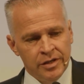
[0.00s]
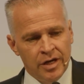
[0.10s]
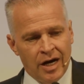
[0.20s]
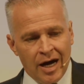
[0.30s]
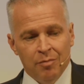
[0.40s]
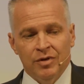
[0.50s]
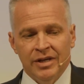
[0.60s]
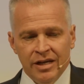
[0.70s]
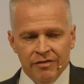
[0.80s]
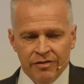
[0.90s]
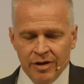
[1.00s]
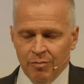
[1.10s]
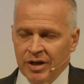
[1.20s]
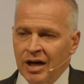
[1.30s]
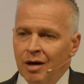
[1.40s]
I believe that
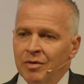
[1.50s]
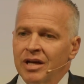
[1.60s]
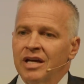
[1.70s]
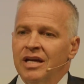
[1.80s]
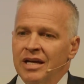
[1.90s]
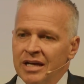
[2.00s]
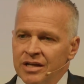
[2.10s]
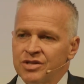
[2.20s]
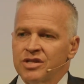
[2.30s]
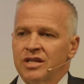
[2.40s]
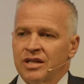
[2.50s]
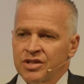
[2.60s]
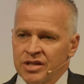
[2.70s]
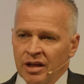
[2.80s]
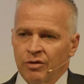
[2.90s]
becoming is
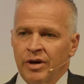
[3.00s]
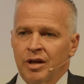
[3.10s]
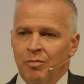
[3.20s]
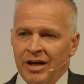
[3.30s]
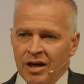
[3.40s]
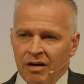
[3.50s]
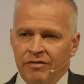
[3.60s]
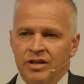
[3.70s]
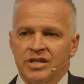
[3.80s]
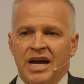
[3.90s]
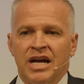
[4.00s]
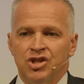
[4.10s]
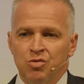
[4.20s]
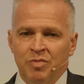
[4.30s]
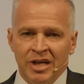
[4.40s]
accelerated by covenants. As
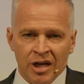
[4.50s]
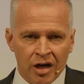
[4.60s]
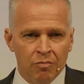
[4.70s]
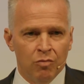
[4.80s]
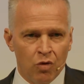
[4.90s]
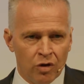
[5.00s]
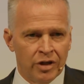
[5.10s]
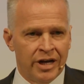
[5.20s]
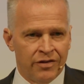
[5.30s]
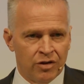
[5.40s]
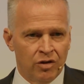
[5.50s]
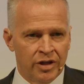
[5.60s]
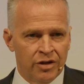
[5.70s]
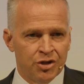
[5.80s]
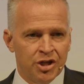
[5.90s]
you become moral and ethical
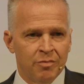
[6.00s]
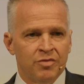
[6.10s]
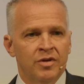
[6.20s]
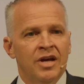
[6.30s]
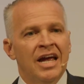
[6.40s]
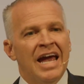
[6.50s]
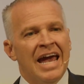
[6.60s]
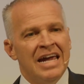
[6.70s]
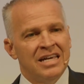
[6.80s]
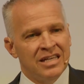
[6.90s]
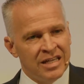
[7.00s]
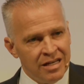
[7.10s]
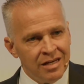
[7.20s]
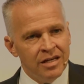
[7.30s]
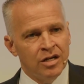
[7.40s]
leaderships, a
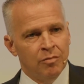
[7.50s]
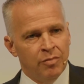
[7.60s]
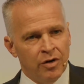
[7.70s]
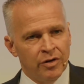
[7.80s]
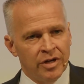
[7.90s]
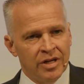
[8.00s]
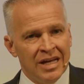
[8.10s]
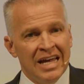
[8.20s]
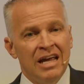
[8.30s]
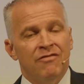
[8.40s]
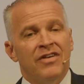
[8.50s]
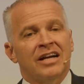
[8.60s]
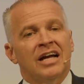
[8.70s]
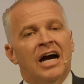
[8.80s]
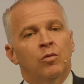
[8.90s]
key component, in
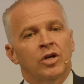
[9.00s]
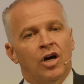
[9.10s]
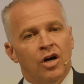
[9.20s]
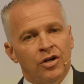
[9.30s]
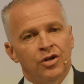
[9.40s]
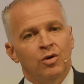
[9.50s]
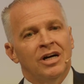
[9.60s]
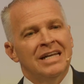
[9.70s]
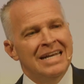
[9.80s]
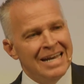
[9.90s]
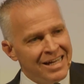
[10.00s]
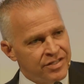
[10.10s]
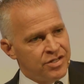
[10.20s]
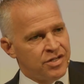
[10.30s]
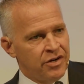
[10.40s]
fact, I would argue a
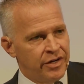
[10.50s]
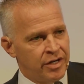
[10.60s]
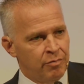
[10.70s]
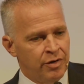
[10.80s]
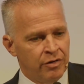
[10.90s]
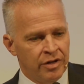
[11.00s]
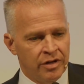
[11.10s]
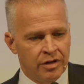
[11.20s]
necessary component,